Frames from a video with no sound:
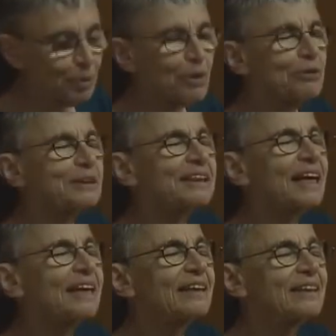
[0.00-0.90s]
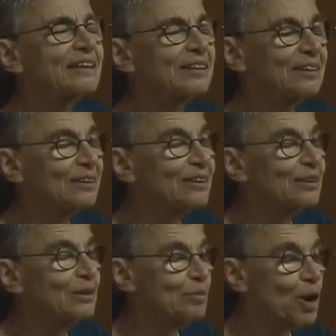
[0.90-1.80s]
blown sand,
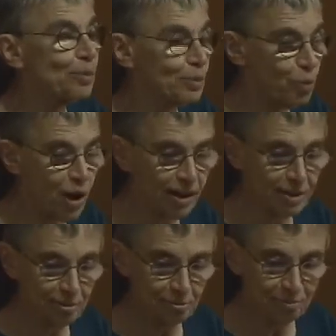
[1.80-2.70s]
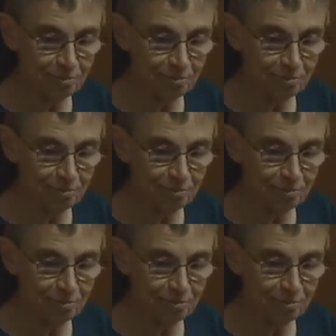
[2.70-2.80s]
barbed wire.